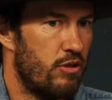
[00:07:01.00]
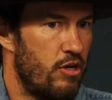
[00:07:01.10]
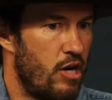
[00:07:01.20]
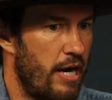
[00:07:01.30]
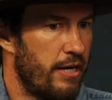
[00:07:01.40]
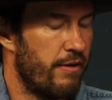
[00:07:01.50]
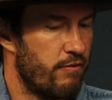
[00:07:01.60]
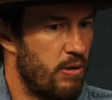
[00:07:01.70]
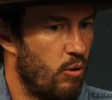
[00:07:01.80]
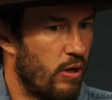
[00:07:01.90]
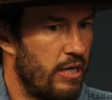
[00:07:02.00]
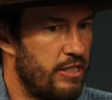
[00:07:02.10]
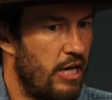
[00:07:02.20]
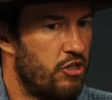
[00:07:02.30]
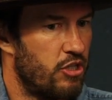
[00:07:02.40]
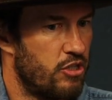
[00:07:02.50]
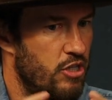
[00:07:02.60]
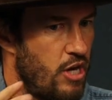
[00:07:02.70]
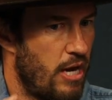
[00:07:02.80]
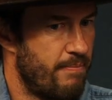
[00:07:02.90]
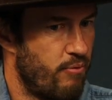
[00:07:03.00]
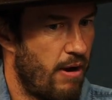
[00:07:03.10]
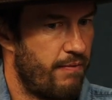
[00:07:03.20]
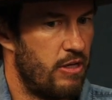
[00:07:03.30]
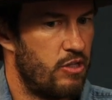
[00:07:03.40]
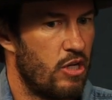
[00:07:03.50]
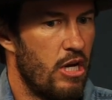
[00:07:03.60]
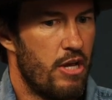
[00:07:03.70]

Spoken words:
the non-government organizations and nonprofits